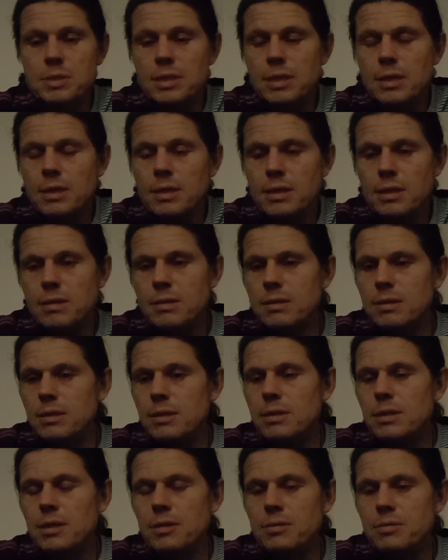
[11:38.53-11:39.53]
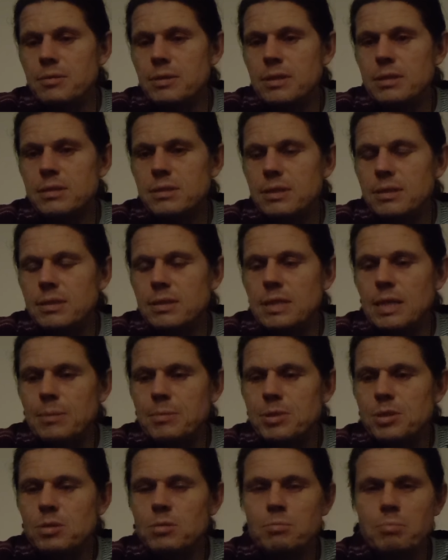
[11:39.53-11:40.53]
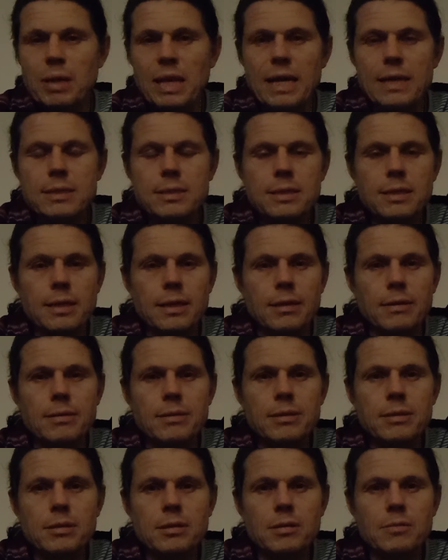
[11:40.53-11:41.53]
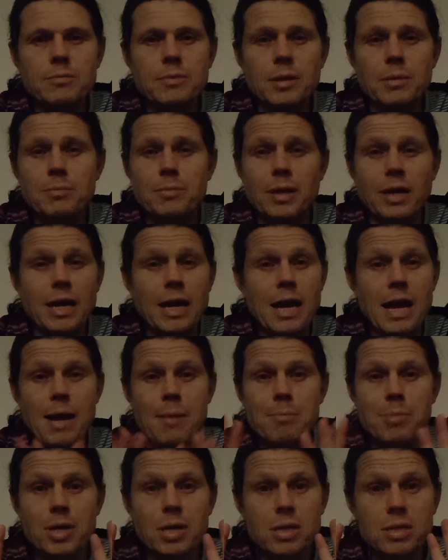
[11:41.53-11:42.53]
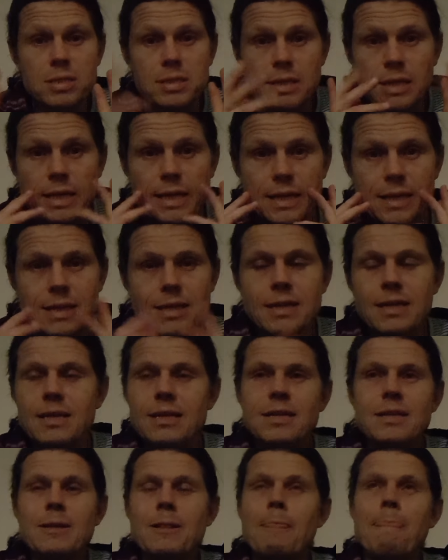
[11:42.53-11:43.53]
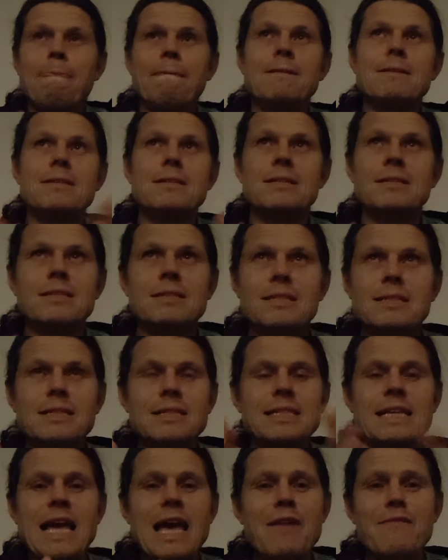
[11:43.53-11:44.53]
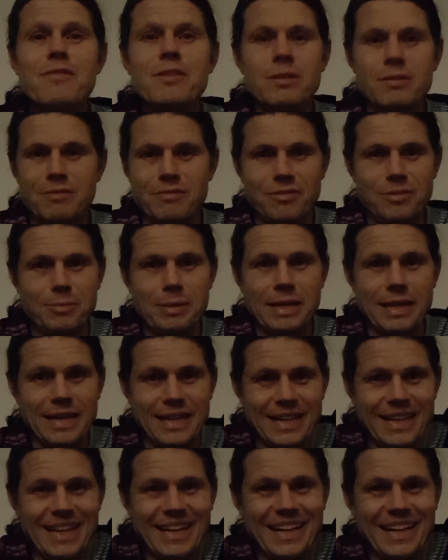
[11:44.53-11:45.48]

it, it you know it's it's an absolute blessing. You know, I'm, I am personally this is this is heaven for me.